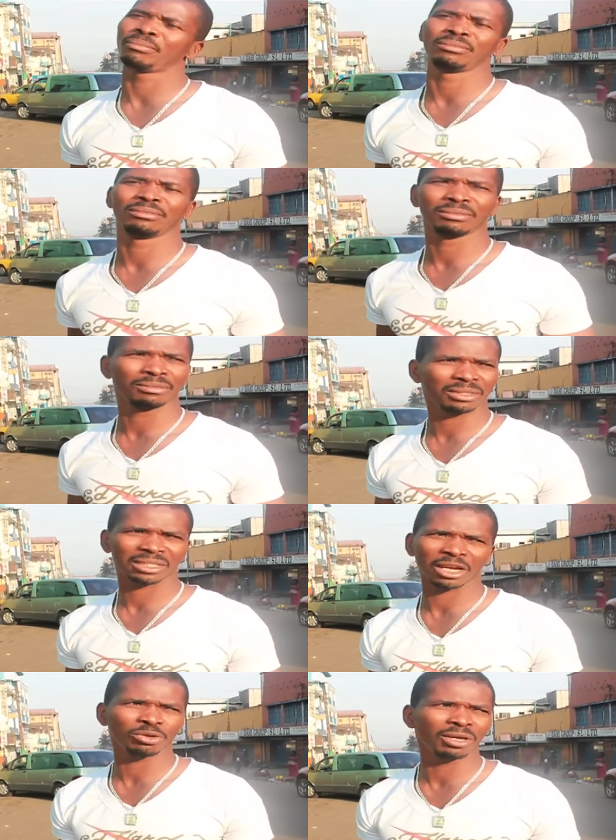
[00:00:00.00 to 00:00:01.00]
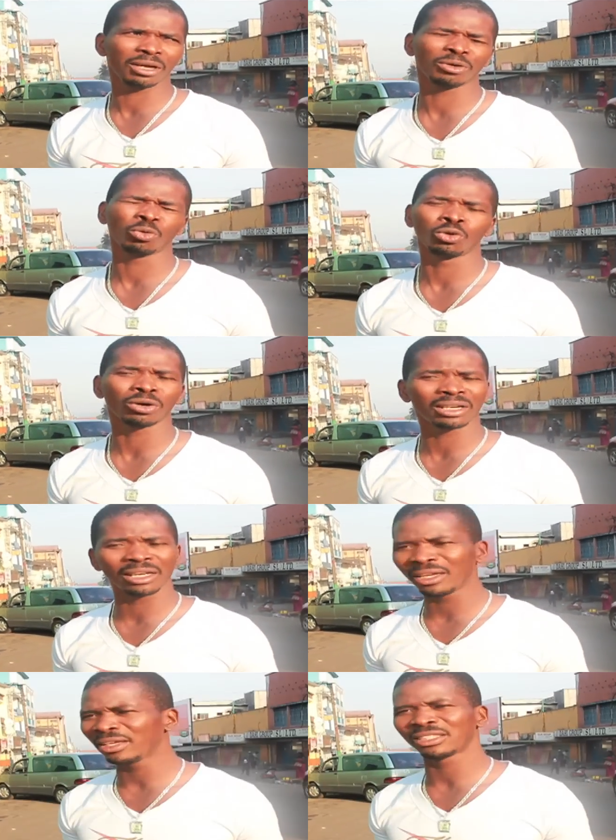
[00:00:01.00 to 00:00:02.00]
Yes, not true.
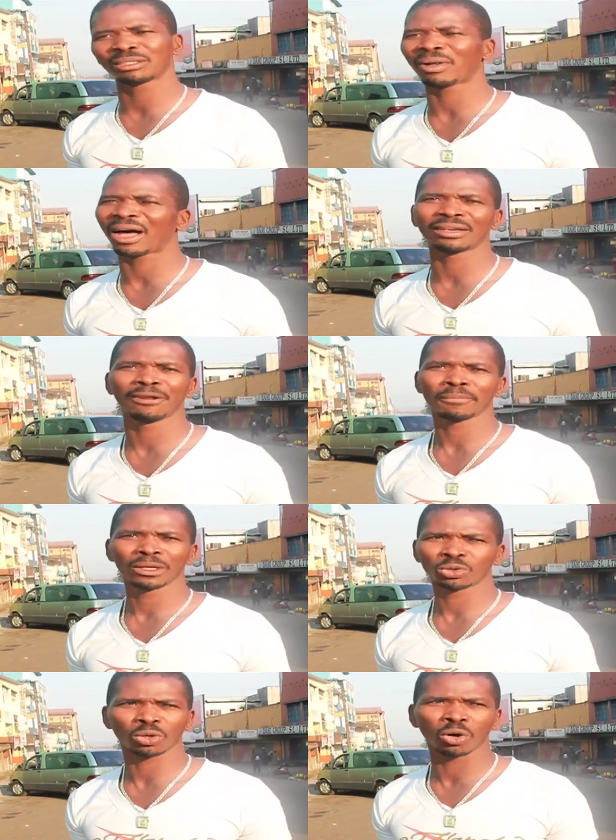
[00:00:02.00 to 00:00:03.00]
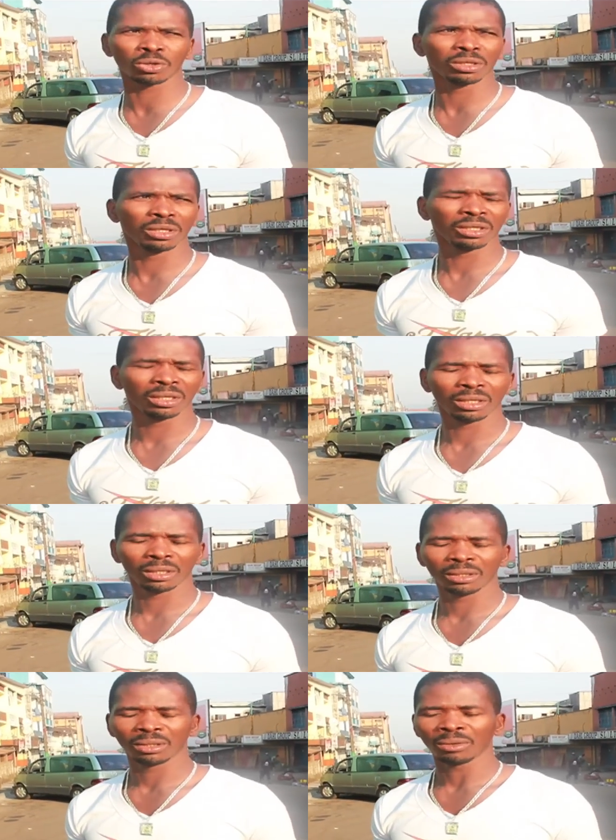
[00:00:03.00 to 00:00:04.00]
Man. Yes. I
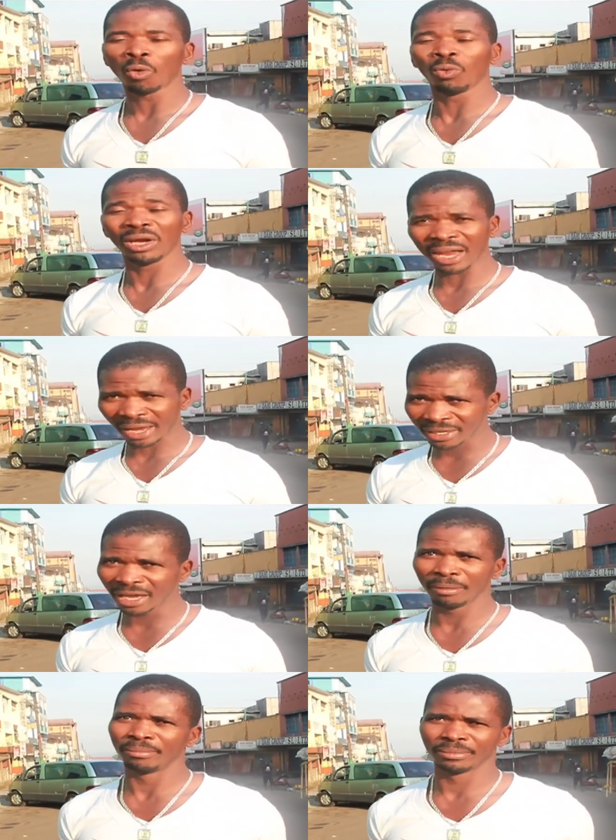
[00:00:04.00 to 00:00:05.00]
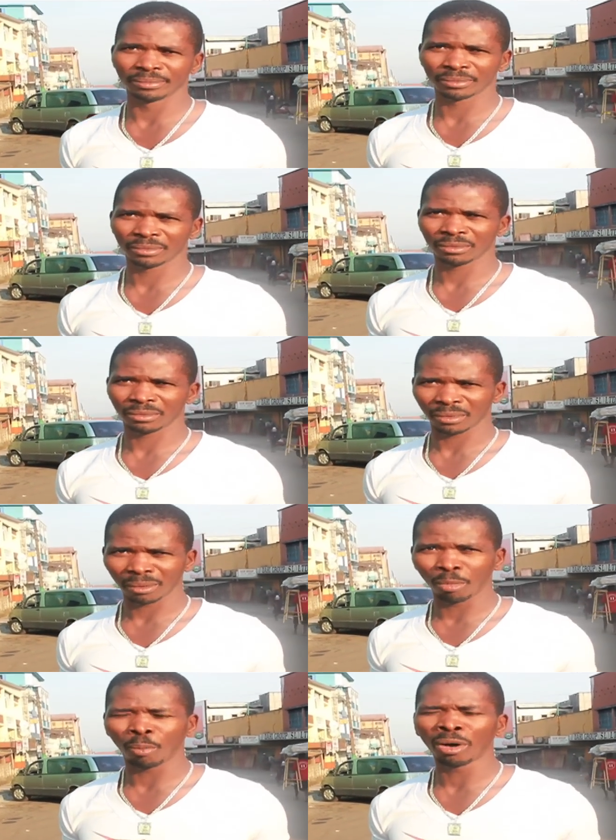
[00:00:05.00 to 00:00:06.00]
believe so, this is not the interest of the country. Yes.
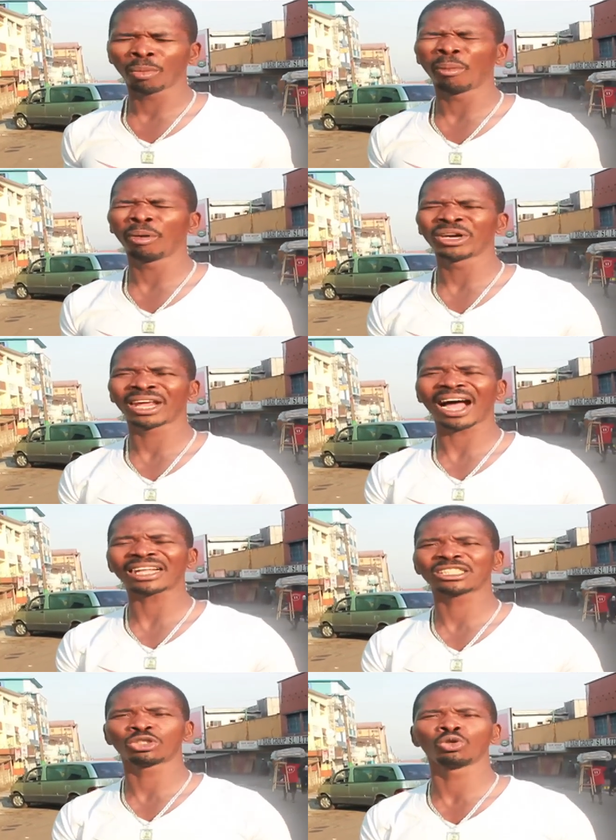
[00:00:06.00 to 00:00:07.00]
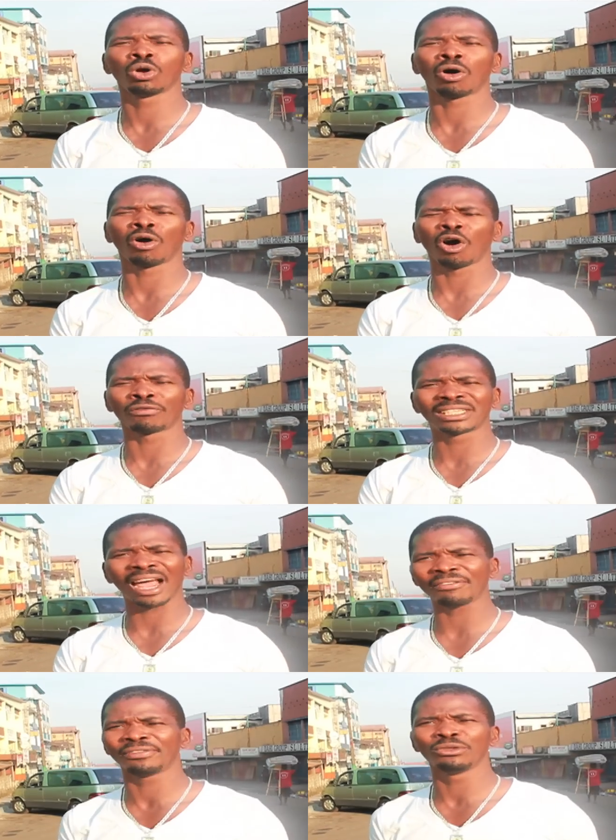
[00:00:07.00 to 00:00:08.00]
But the attitude
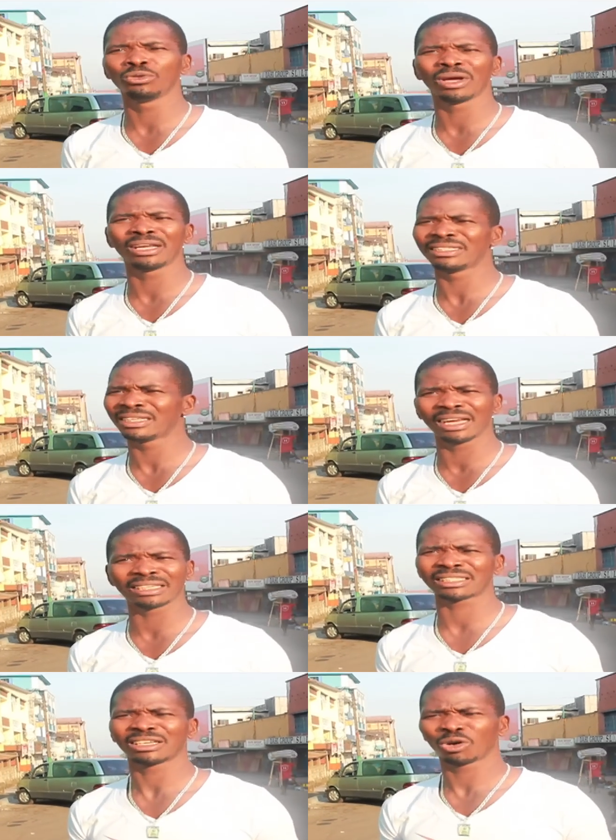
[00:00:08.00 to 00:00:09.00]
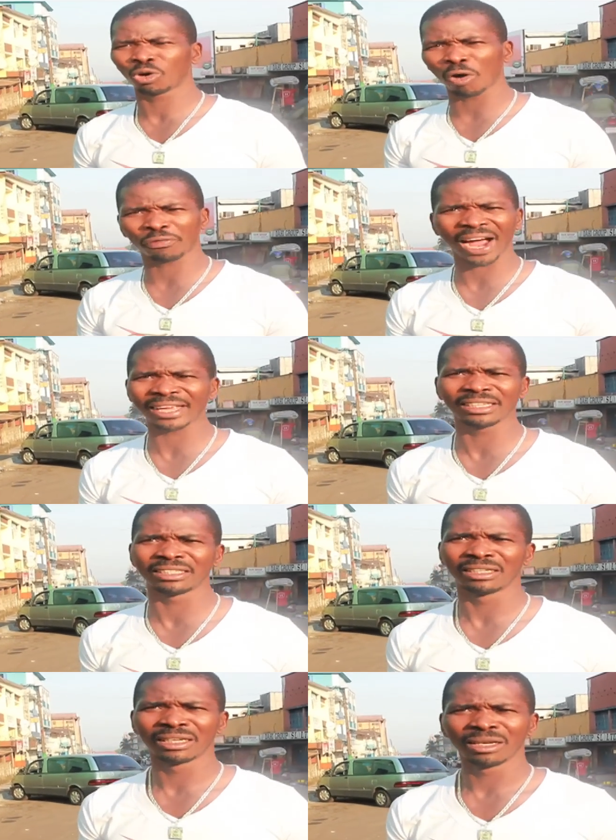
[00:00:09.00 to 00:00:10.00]
of driving is rough
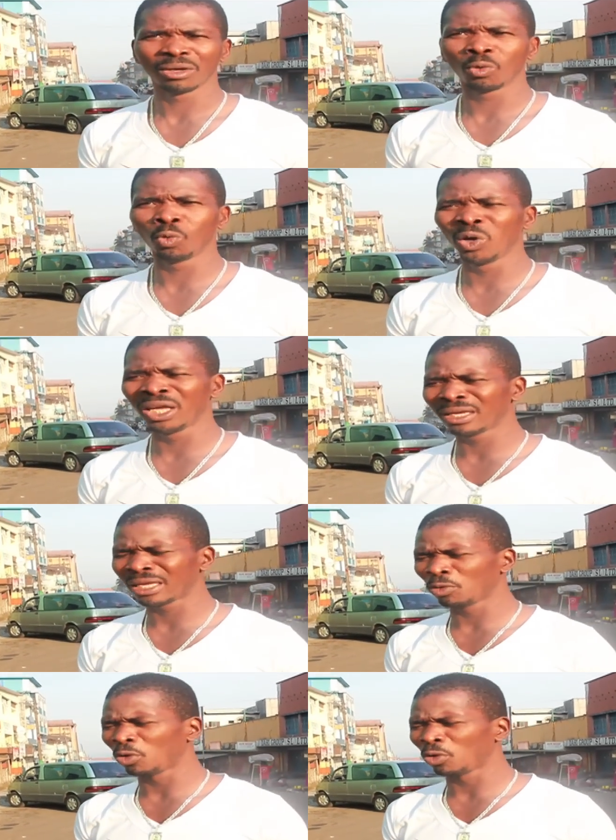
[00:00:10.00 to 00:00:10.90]
riding. We keep